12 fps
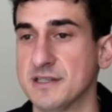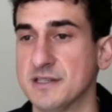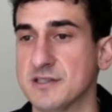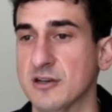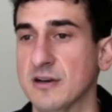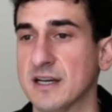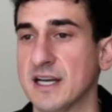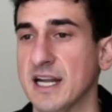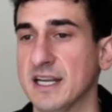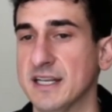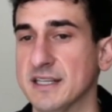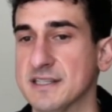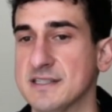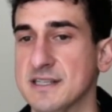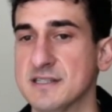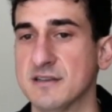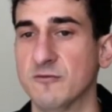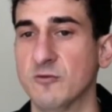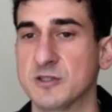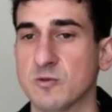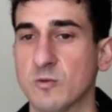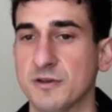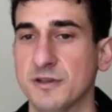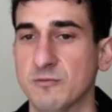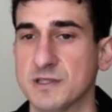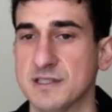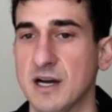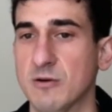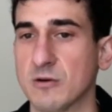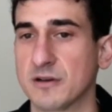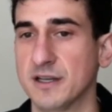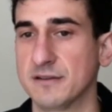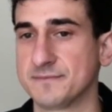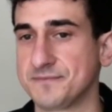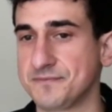And so I kind of get a sense of what's working, what's not working.